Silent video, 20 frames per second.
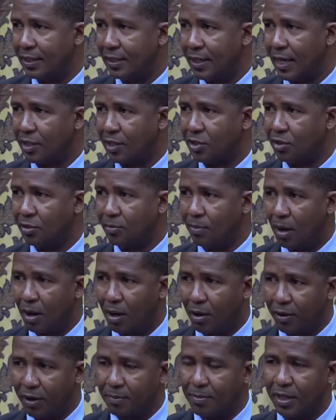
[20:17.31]
that you're
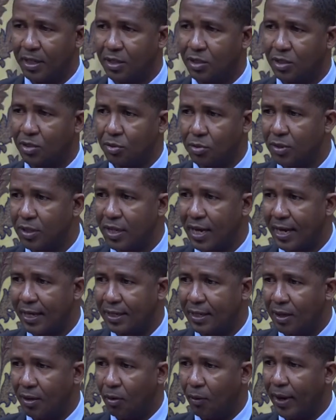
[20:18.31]
borrowing money to do that
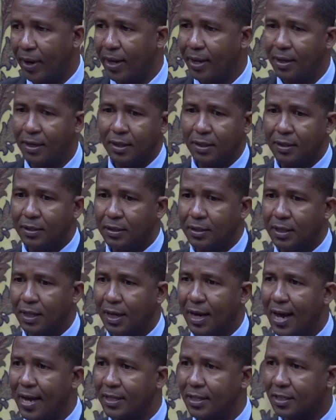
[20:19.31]
when
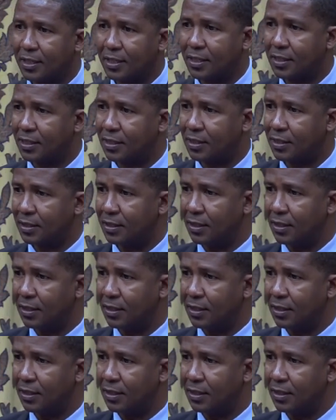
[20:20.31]
the largest,